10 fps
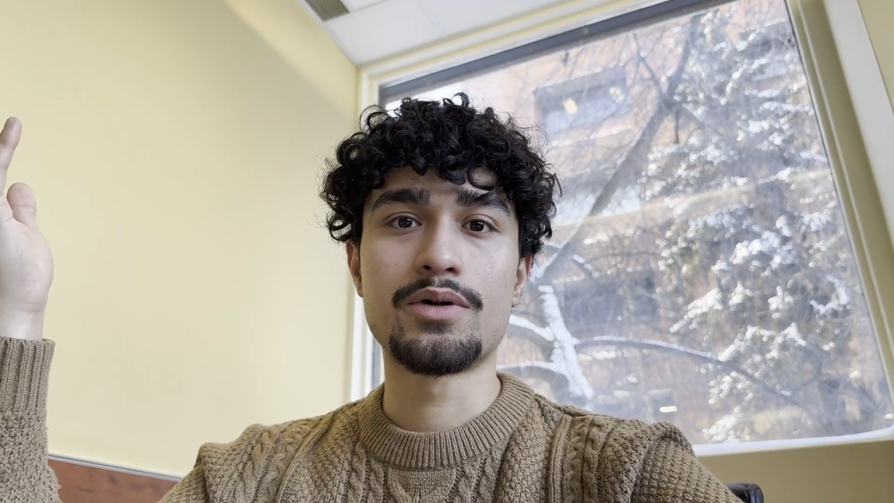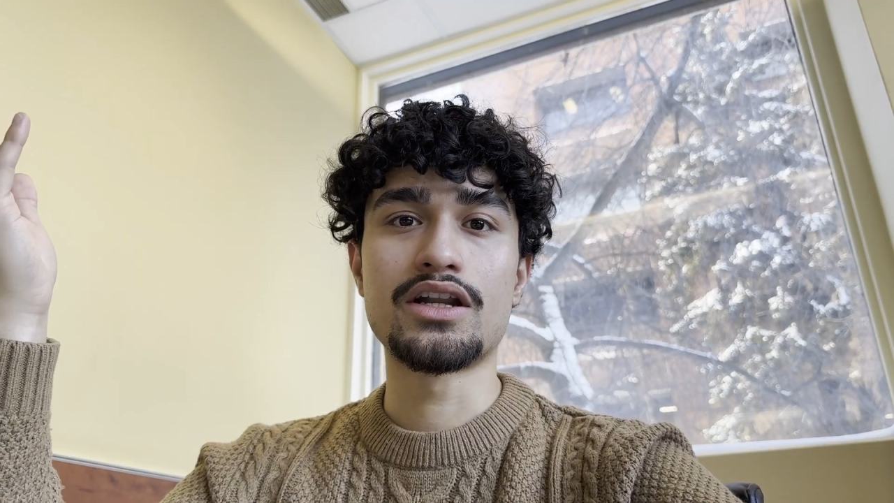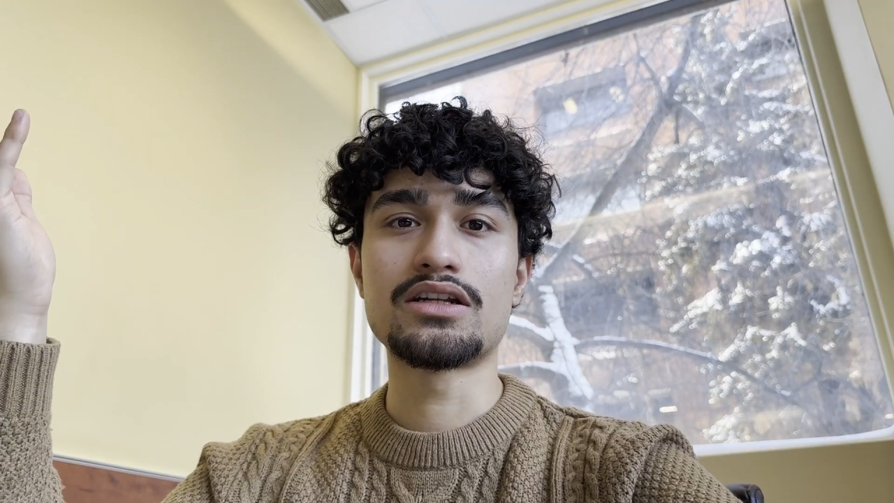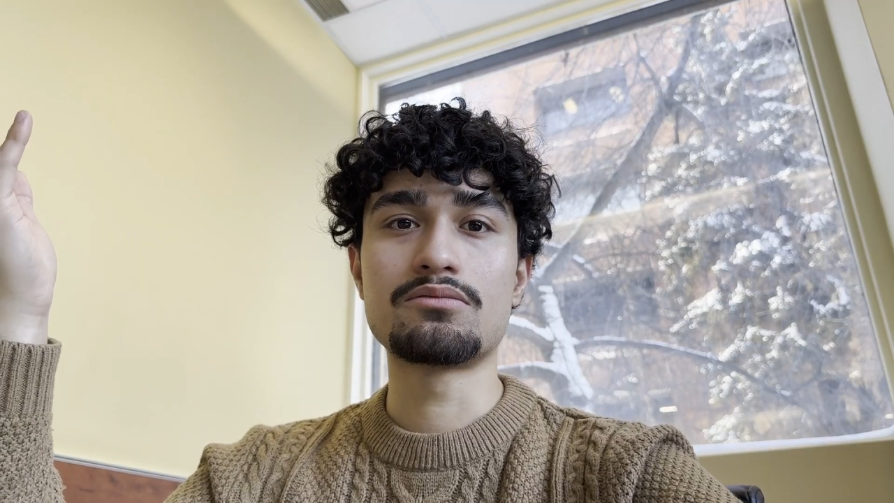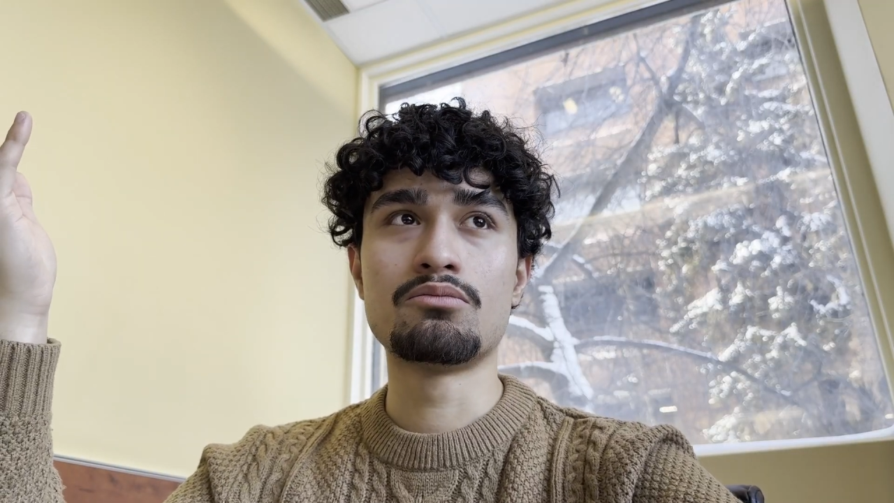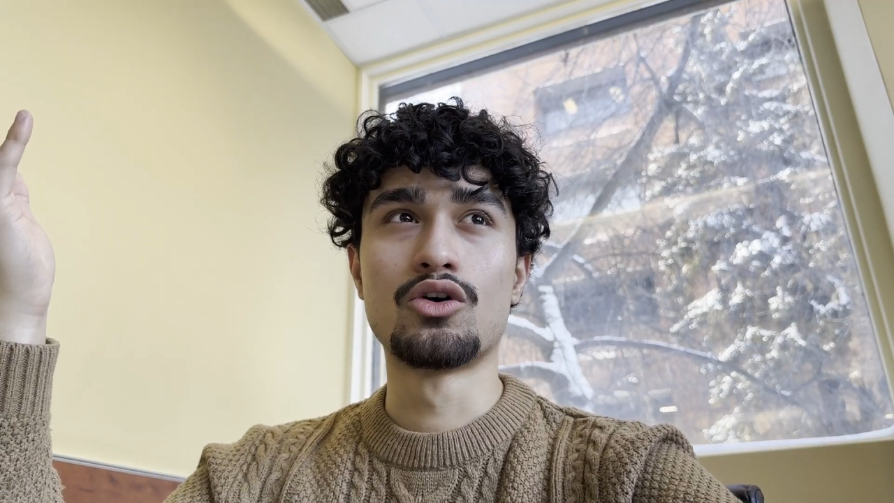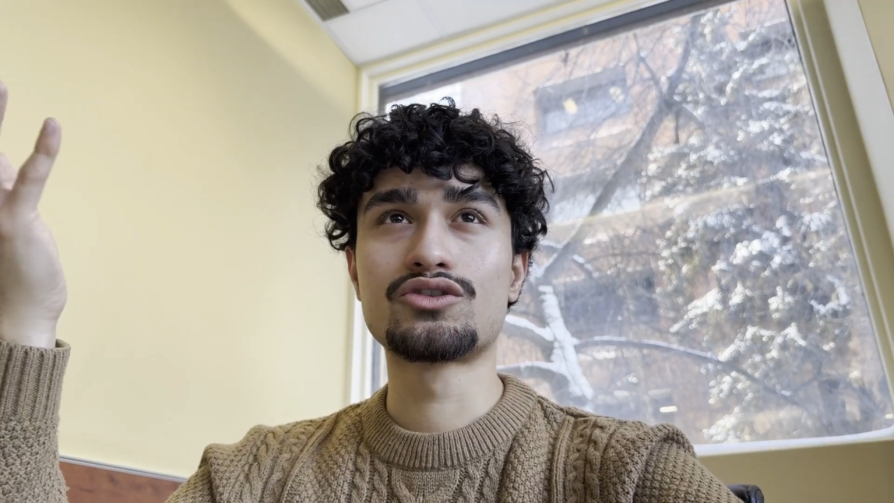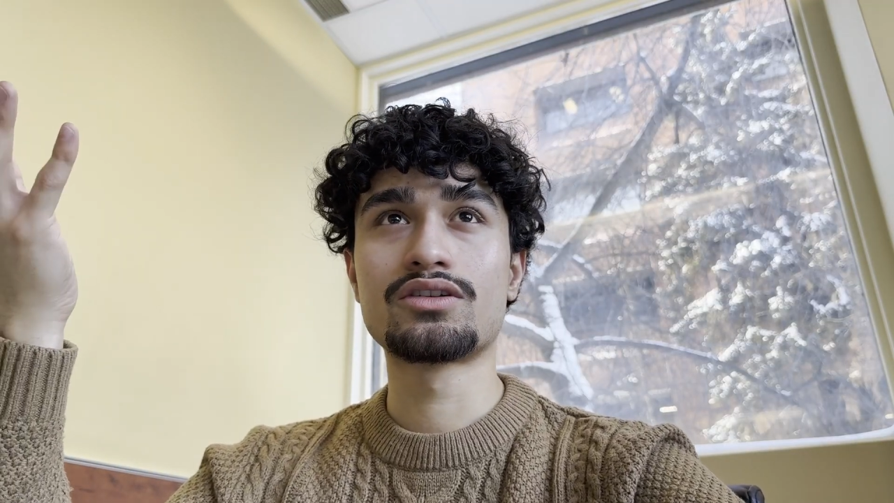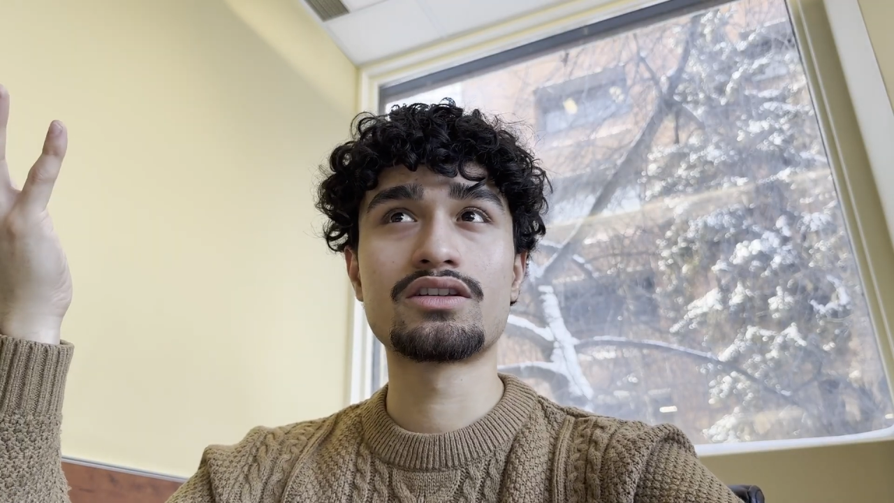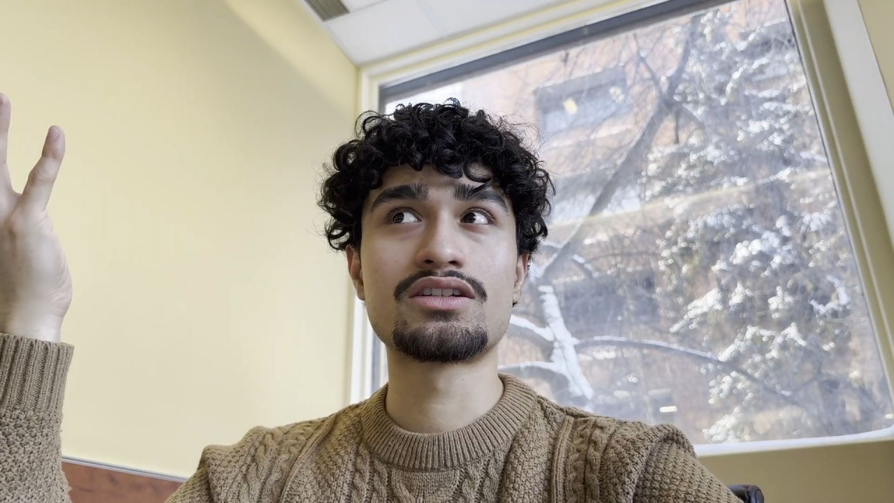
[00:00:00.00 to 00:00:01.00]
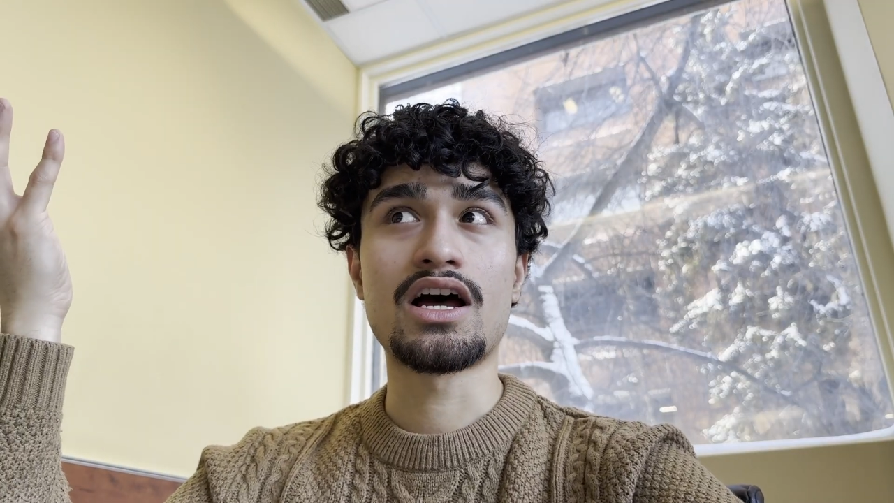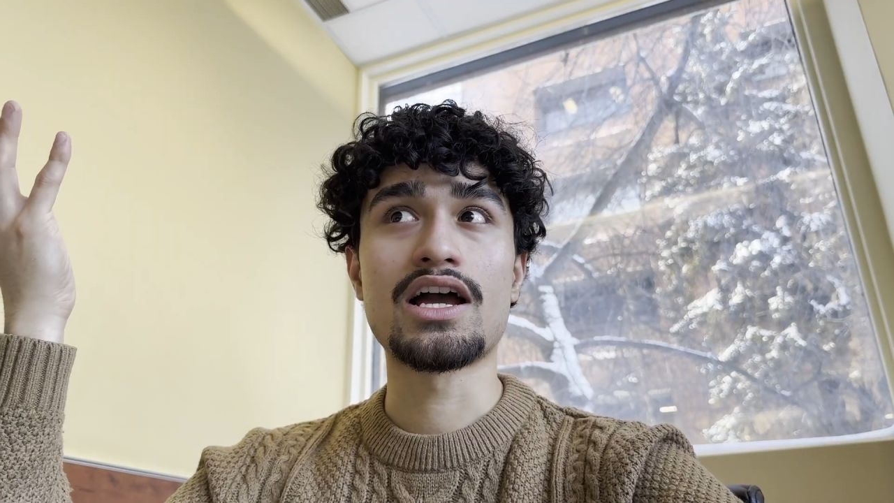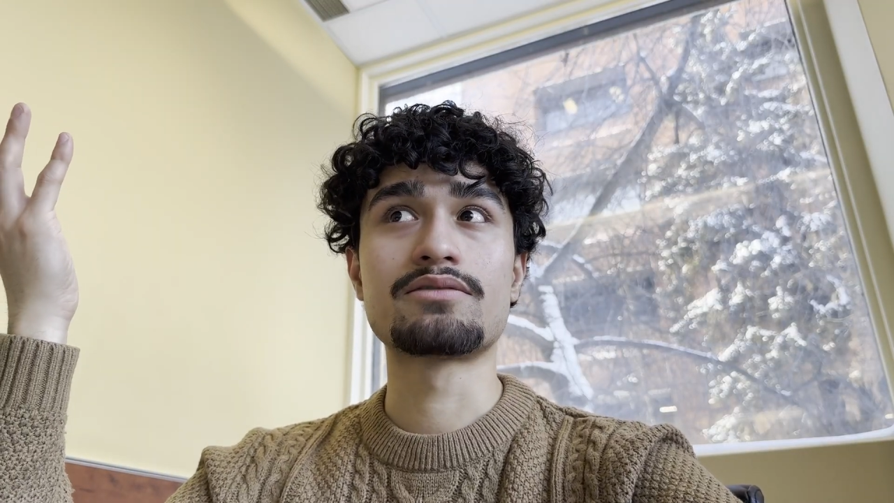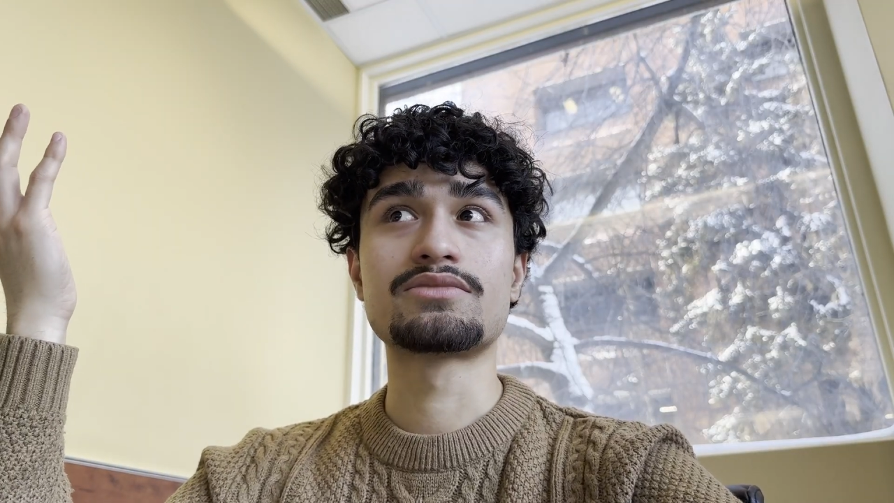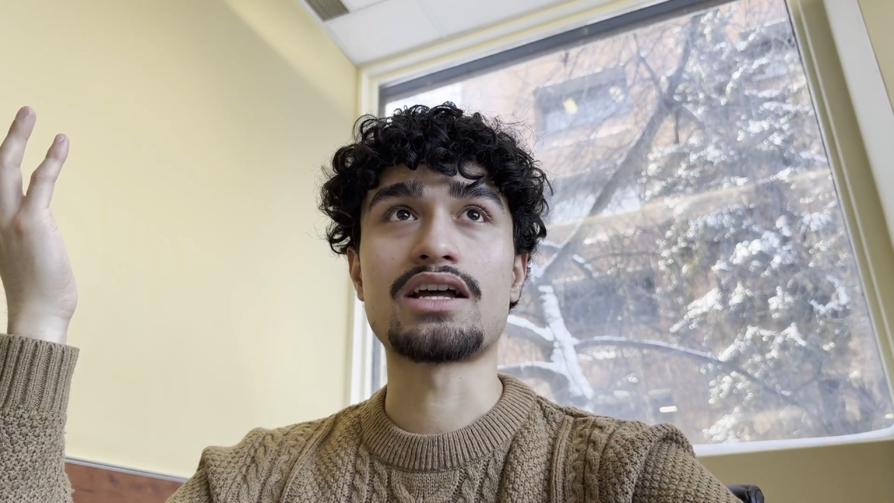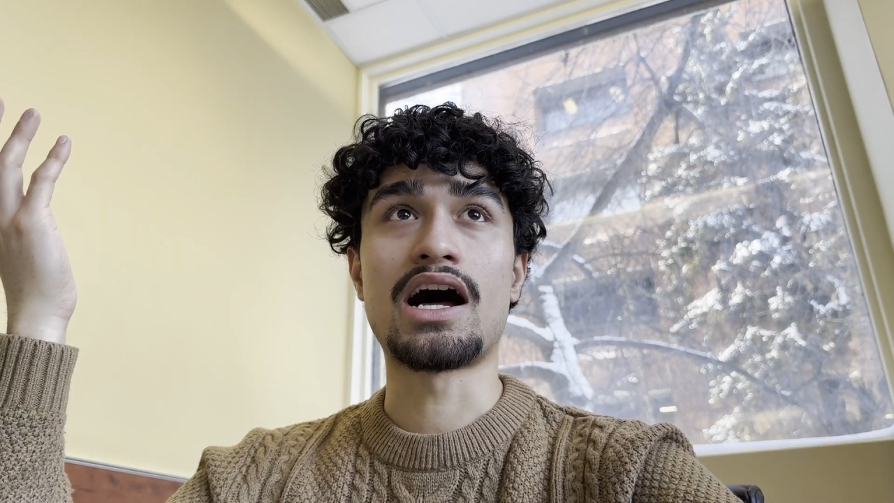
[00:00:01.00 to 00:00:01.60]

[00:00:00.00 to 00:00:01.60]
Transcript: but most of the times